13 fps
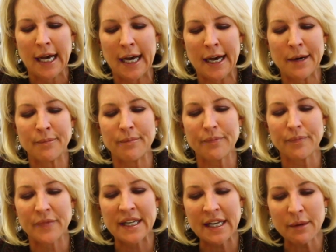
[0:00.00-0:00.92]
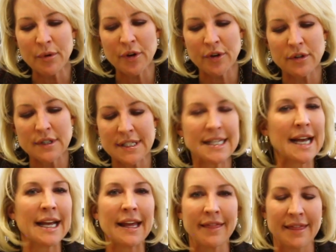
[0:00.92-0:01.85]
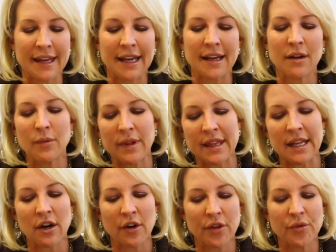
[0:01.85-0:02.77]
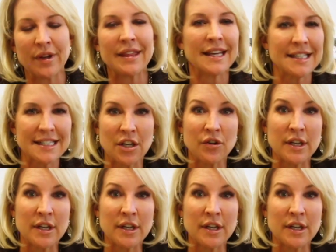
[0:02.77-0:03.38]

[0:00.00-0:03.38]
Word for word: Um, the number second thing within our three things that